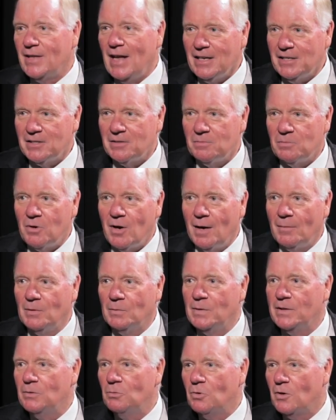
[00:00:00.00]
that's
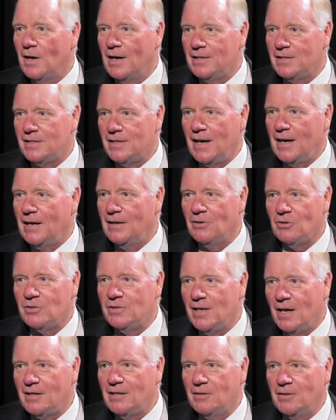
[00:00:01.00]
probably where I say there's
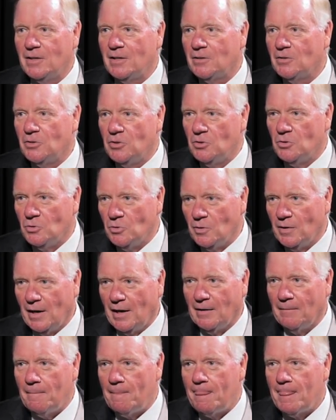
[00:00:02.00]
nothing they can do.
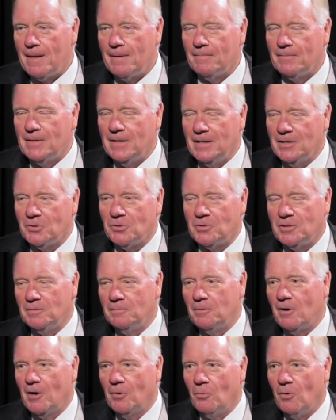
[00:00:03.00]
And the interesting
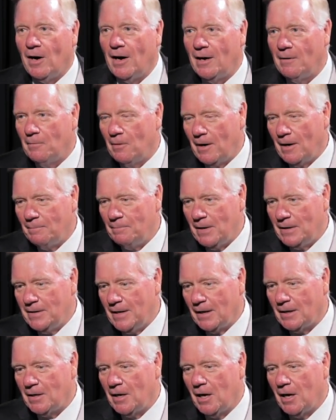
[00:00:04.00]
part why I made that